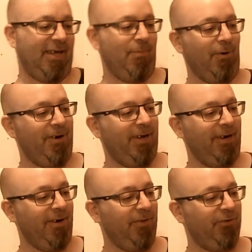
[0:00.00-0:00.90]
word
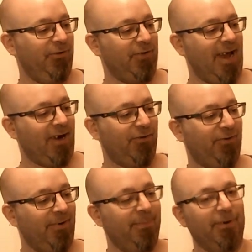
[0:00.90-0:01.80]
here, this is
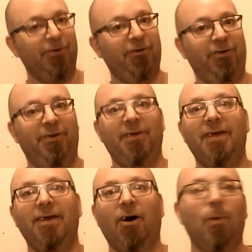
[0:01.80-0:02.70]
extra virgin.
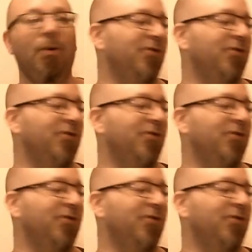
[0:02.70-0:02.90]
Always